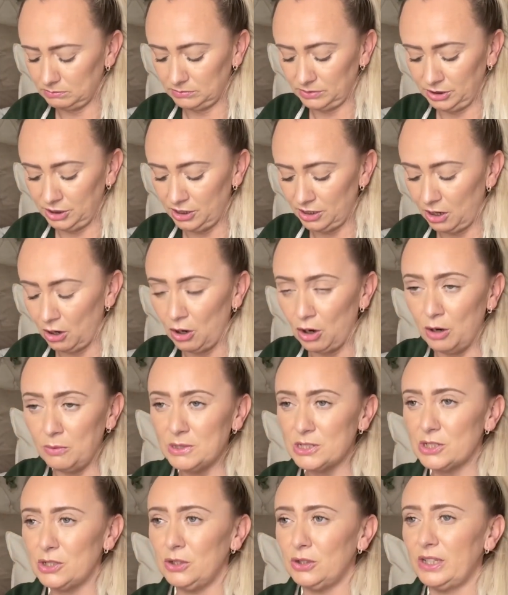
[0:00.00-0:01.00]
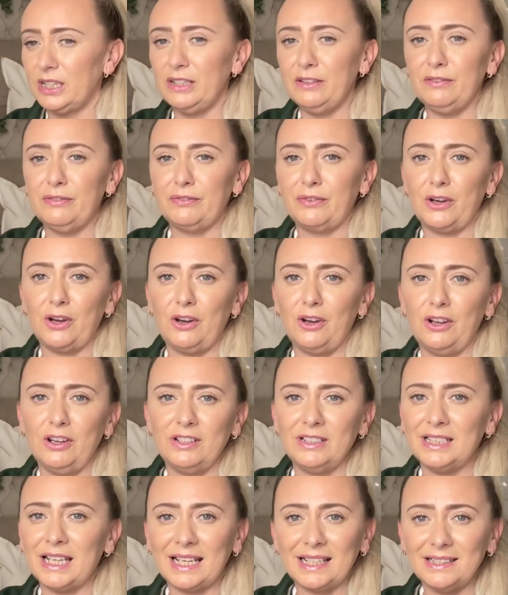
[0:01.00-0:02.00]
you're always looking for
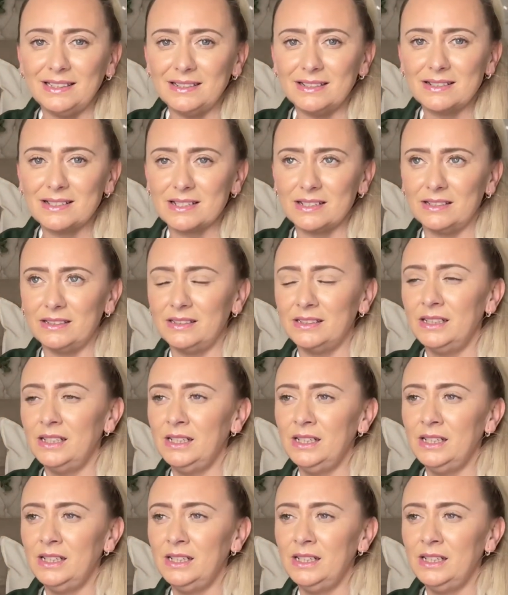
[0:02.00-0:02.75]
lights and